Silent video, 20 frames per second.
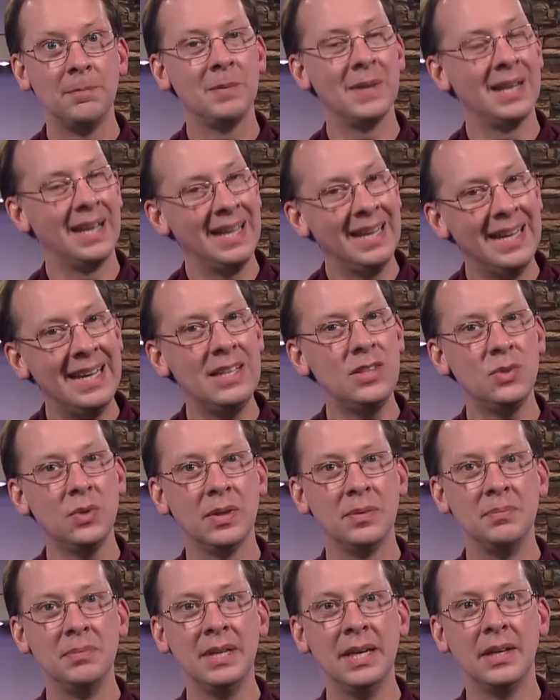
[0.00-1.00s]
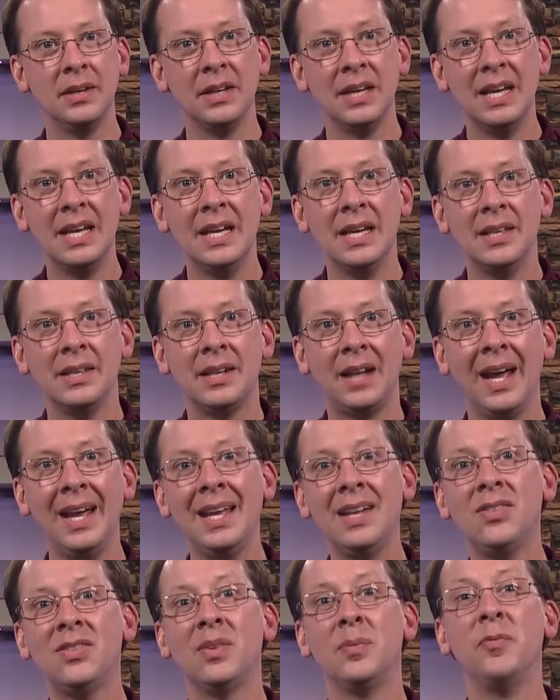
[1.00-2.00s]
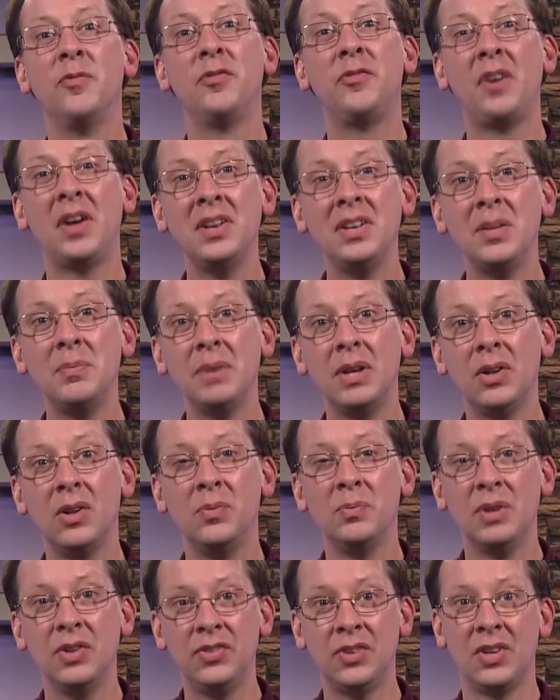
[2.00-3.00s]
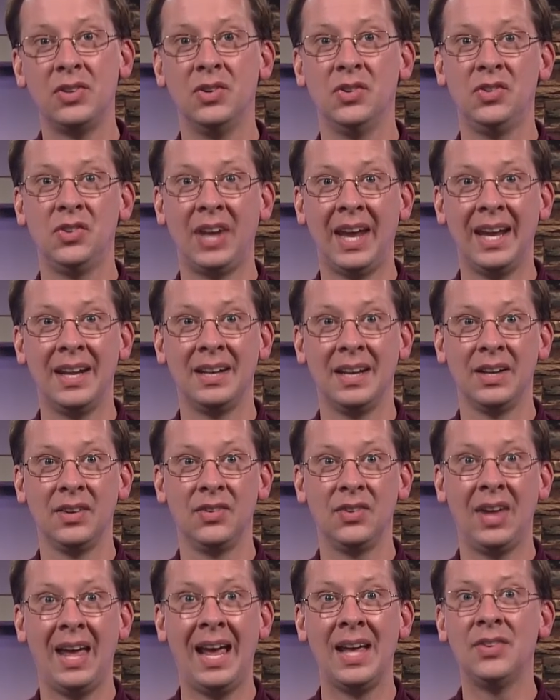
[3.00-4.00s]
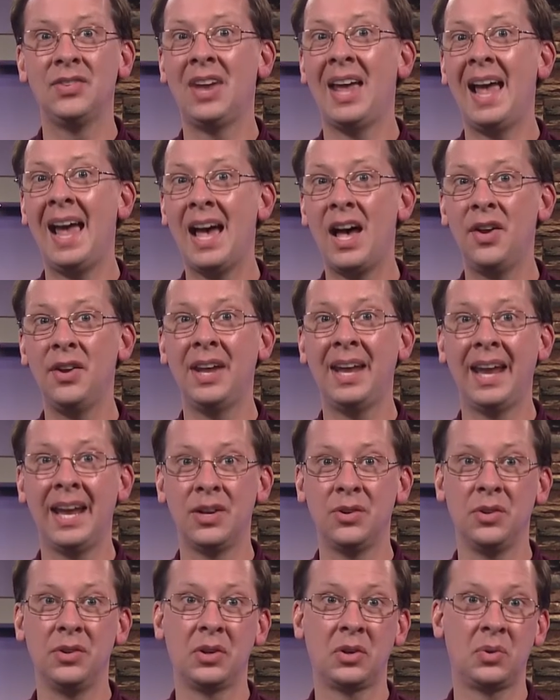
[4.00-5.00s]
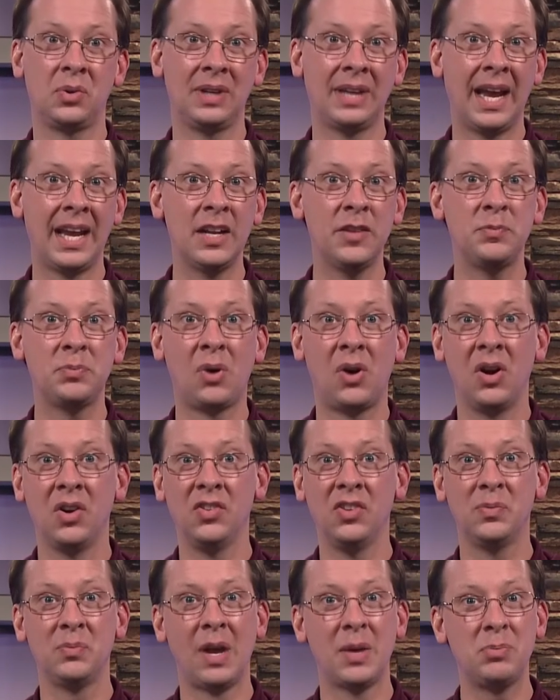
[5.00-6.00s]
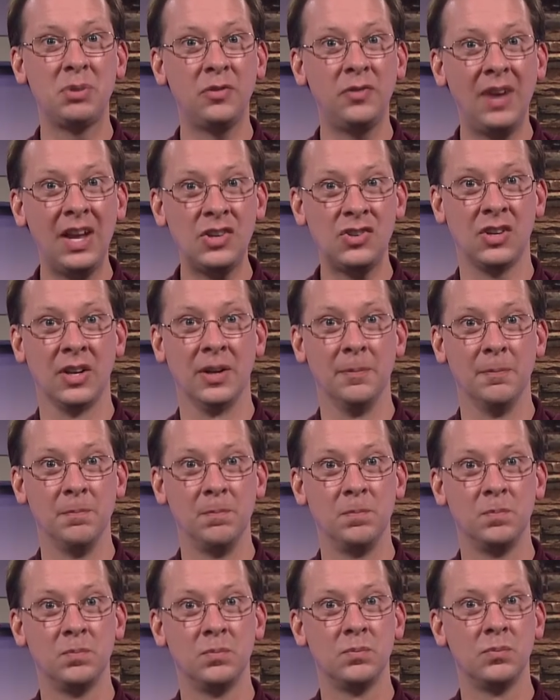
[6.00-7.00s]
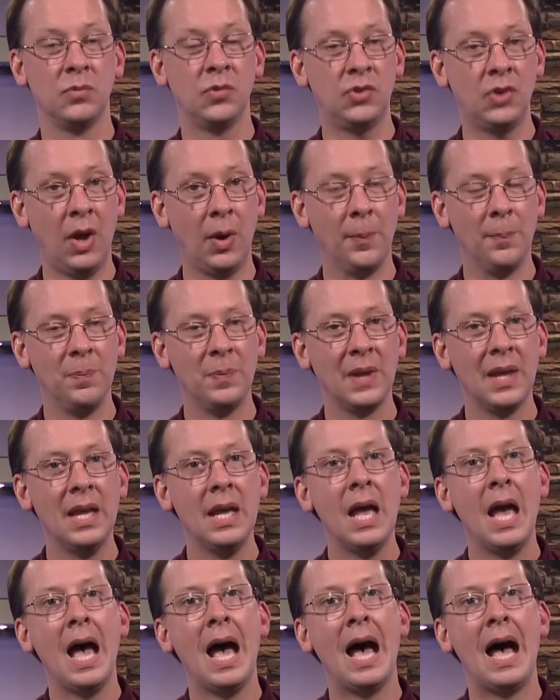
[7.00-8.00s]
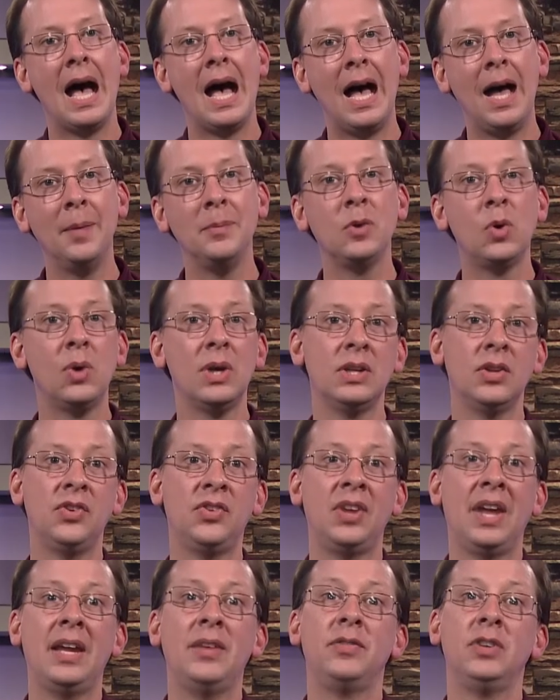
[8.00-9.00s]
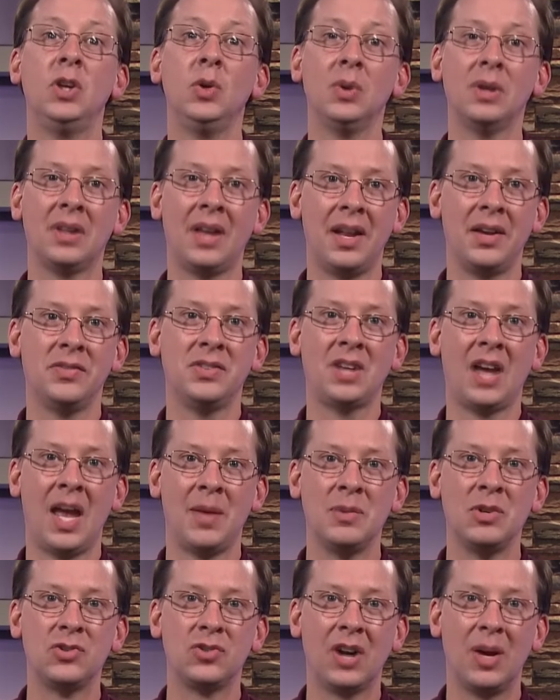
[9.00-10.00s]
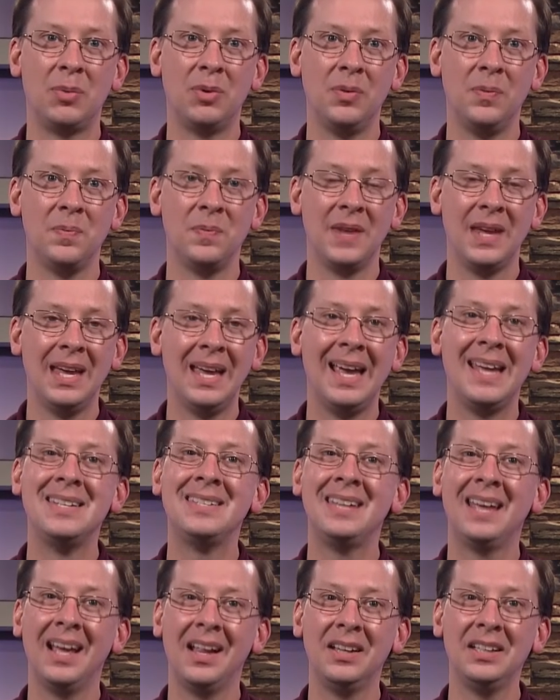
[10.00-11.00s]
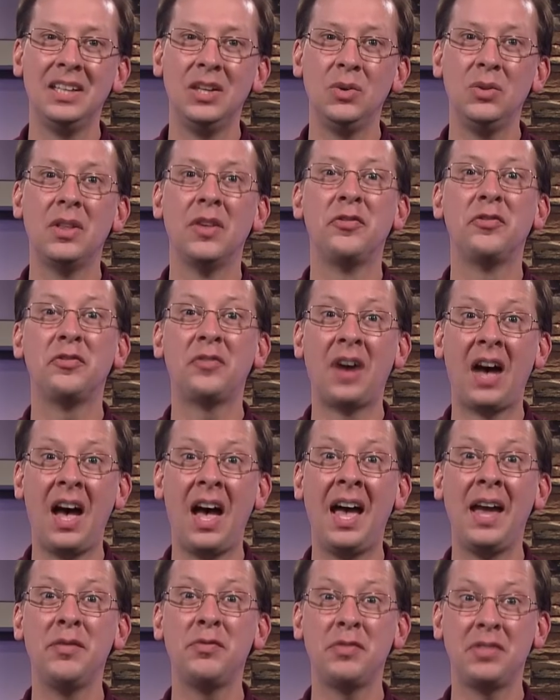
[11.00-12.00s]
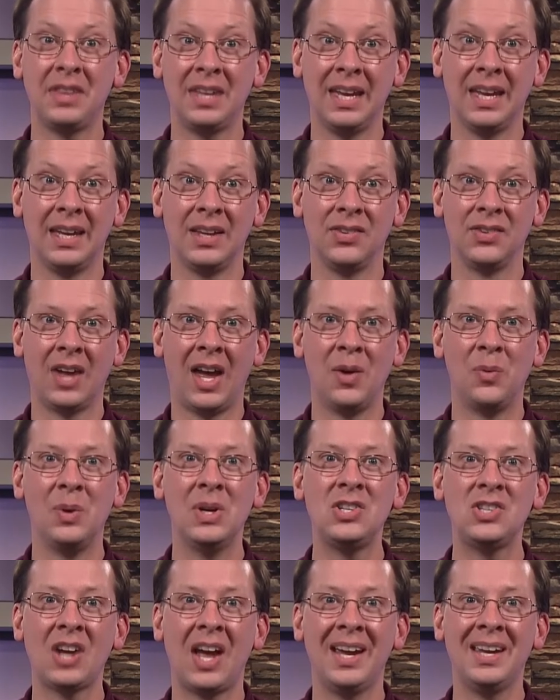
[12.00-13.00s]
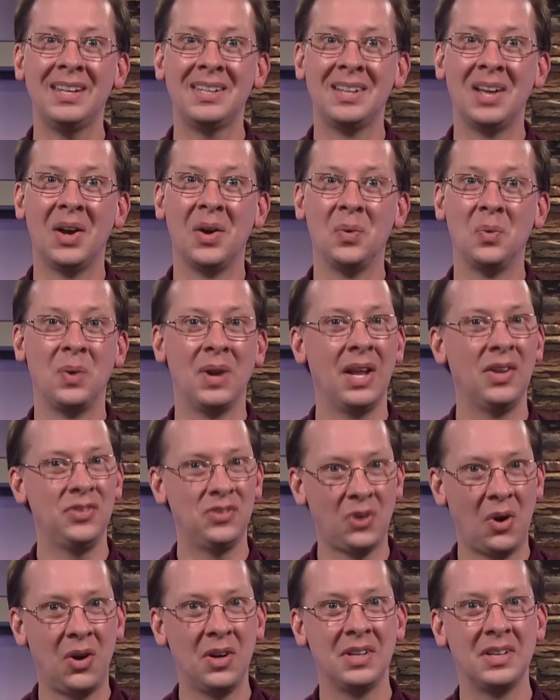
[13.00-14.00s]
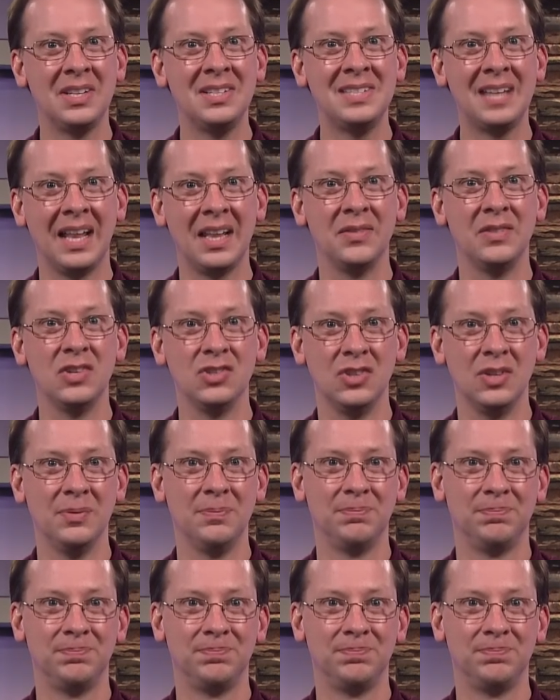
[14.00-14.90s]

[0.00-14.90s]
and I hate to admit that I had some fundamental misunderstandings as to how to handle the creative parts of my profession. So, I'm going to save you a lot of time and trouble and tell you the five things I wish I had known when I started in television.